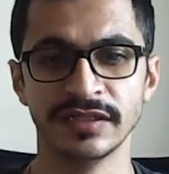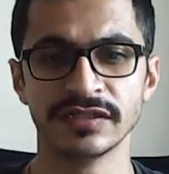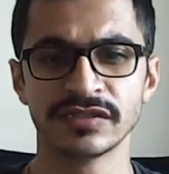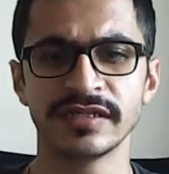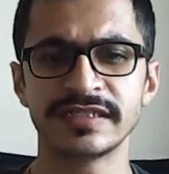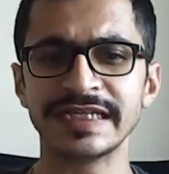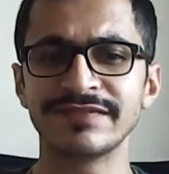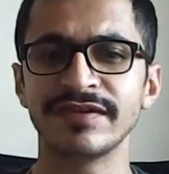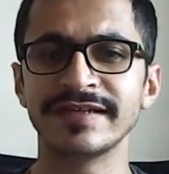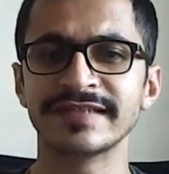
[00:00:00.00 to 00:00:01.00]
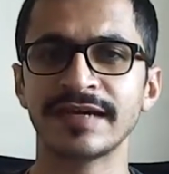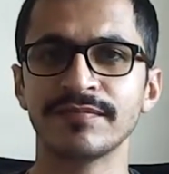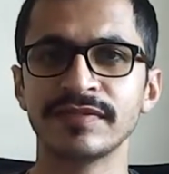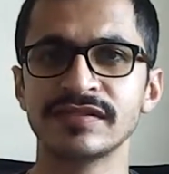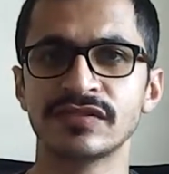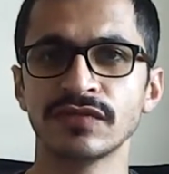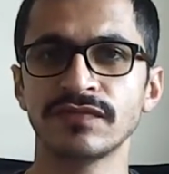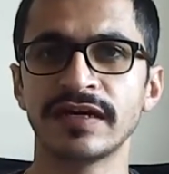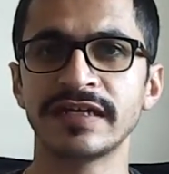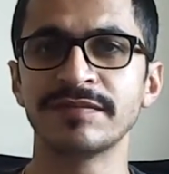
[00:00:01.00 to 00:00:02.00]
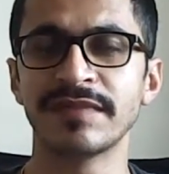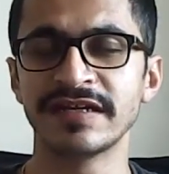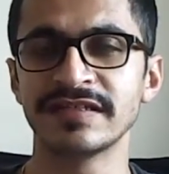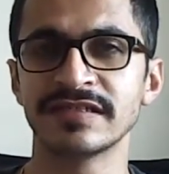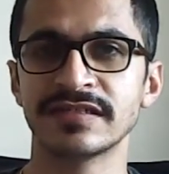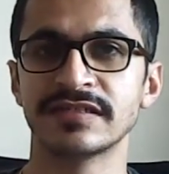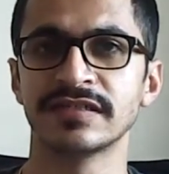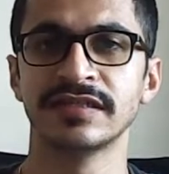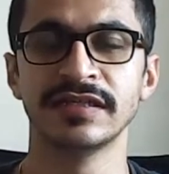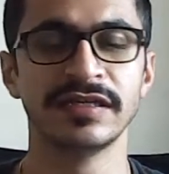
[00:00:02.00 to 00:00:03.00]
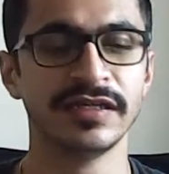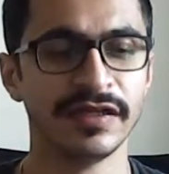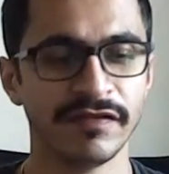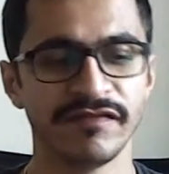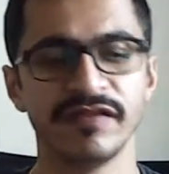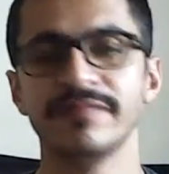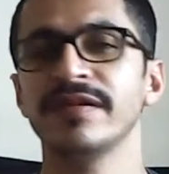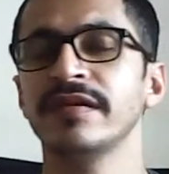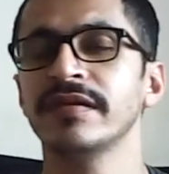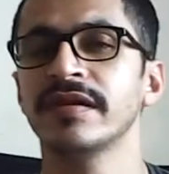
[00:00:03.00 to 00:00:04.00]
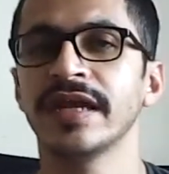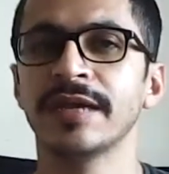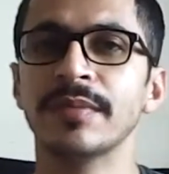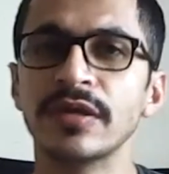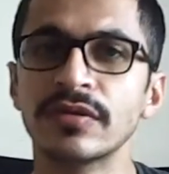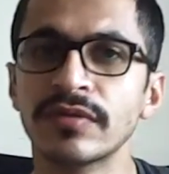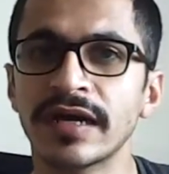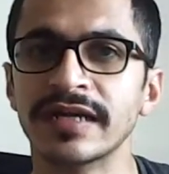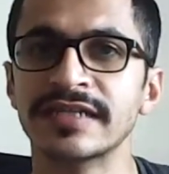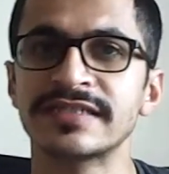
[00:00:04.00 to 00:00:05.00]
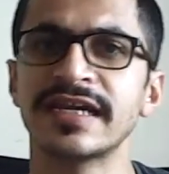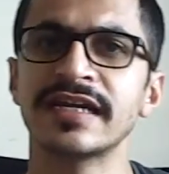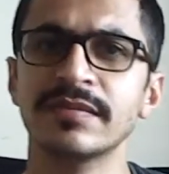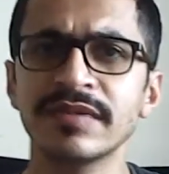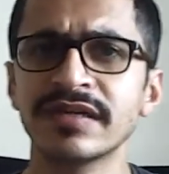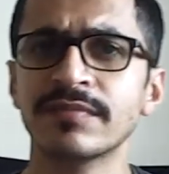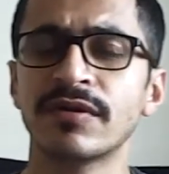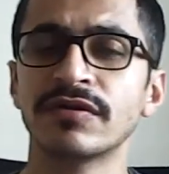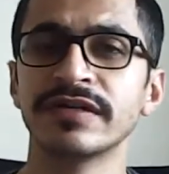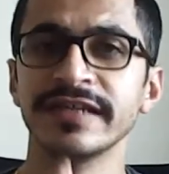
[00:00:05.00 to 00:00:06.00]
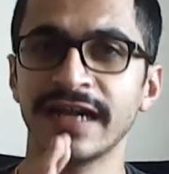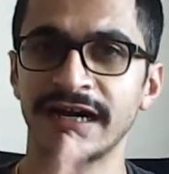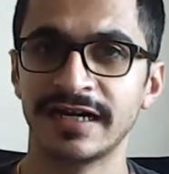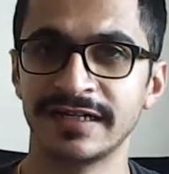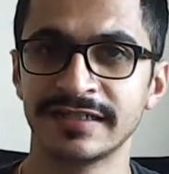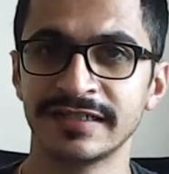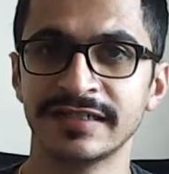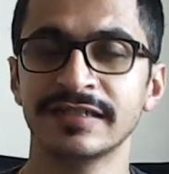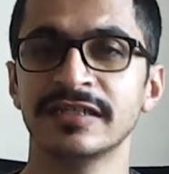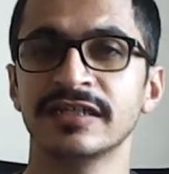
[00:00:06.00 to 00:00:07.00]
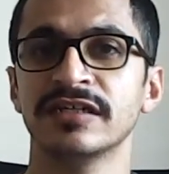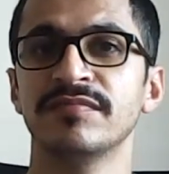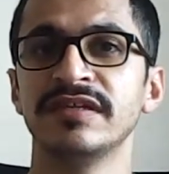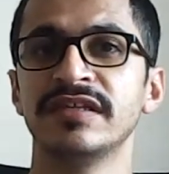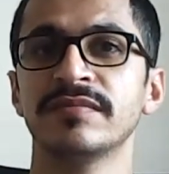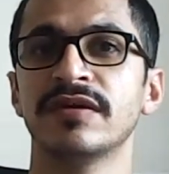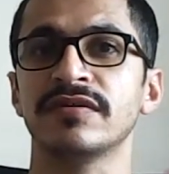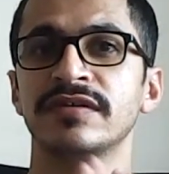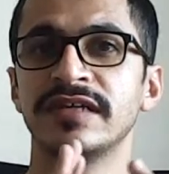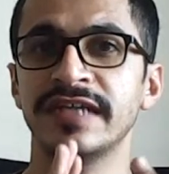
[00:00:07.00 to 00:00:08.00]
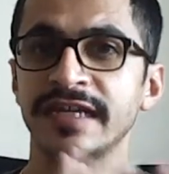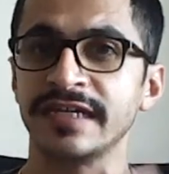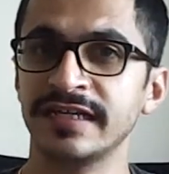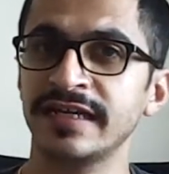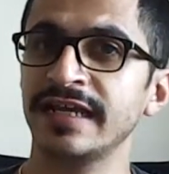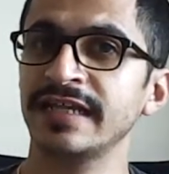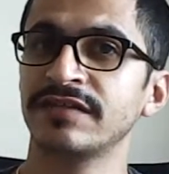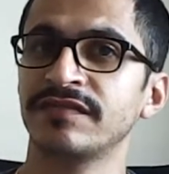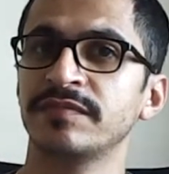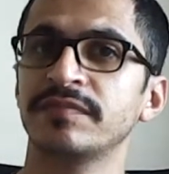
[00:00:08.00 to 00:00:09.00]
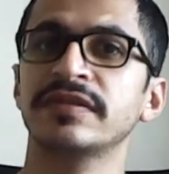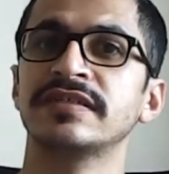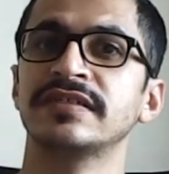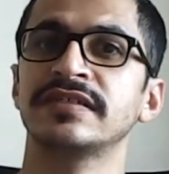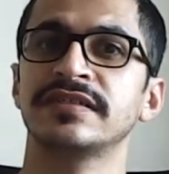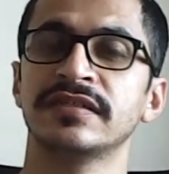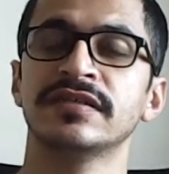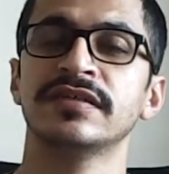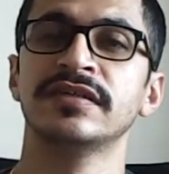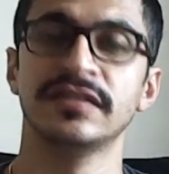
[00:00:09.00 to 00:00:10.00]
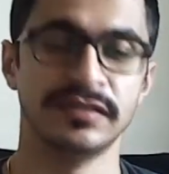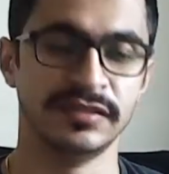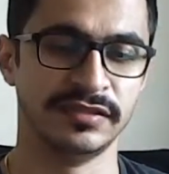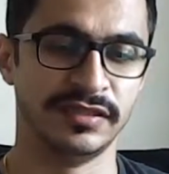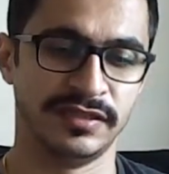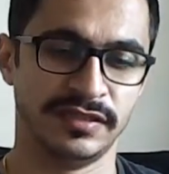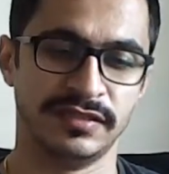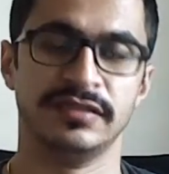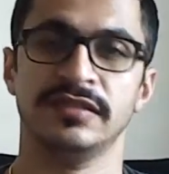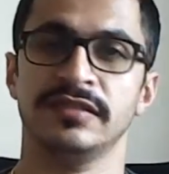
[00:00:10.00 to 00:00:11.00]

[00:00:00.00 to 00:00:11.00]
So let's take, for example, so far in my research, we've been able to understand a bit about the heart, bit about the dental health of the person, the